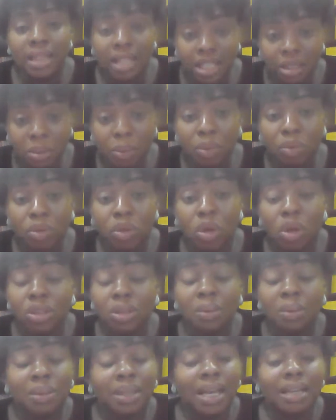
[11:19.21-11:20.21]
this will,
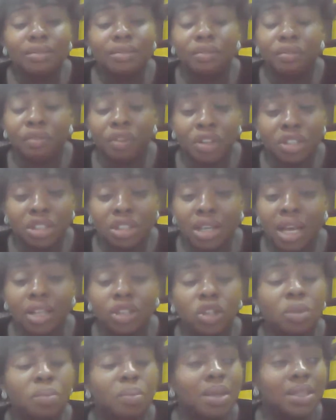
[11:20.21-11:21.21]
because sometimes first
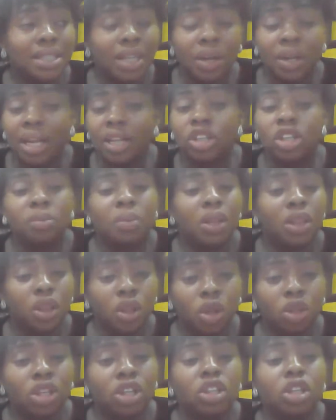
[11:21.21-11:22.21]
adjournment, second adjournment,
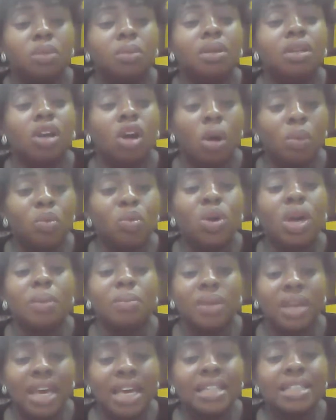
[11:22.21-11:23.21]
third adjournment, the court will
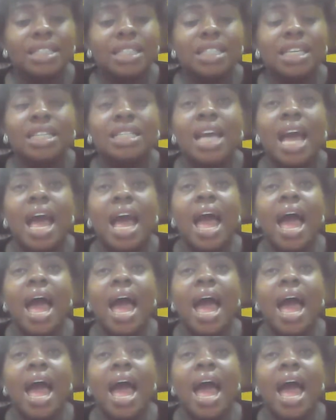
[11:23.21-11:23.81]
keep hinting it